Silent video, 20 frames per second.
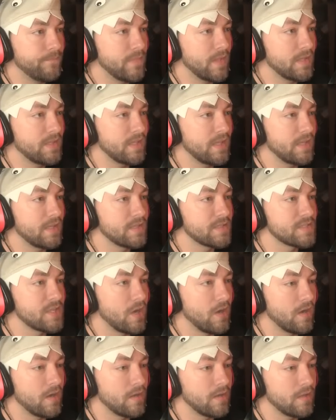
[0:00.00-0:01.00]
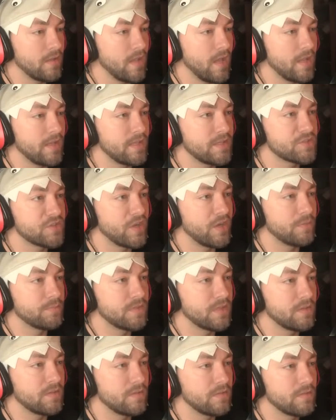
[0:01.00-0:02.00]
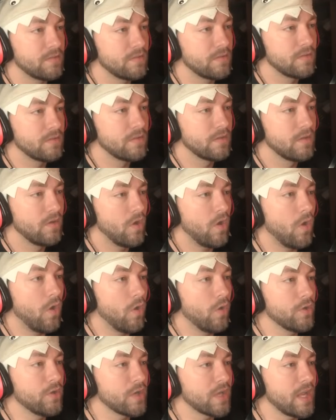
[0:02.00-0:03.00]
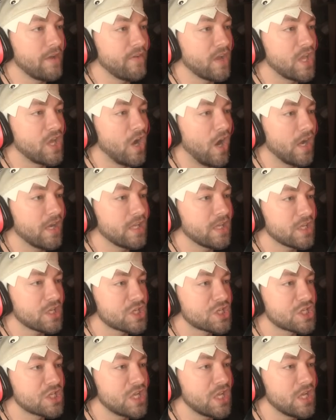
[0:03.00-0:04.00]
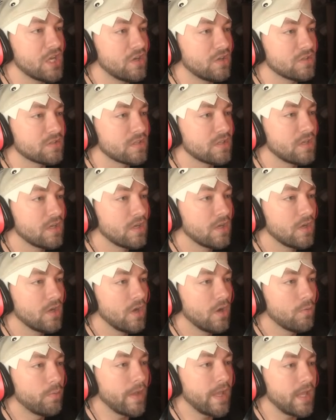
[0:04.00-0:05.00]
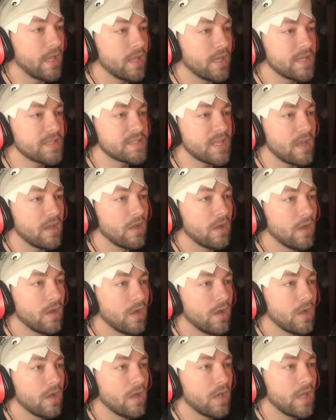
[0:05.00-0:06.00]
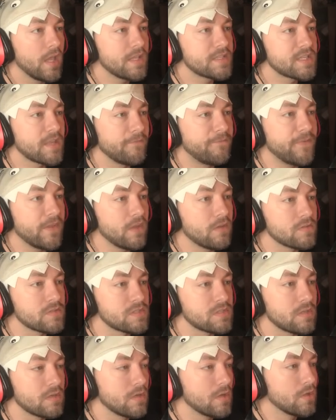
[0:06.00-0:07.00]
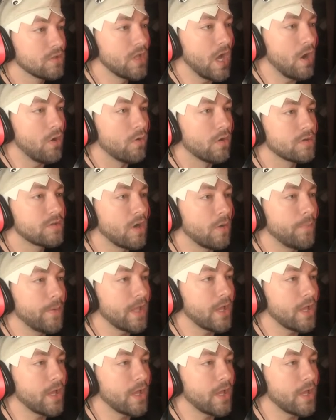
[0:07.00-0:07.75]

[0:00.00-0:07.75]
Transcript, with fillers: did it in his heart. Yeah, I need your help, dude. Oh, you can have a gun and a shield. Wait, he's confused. No, don't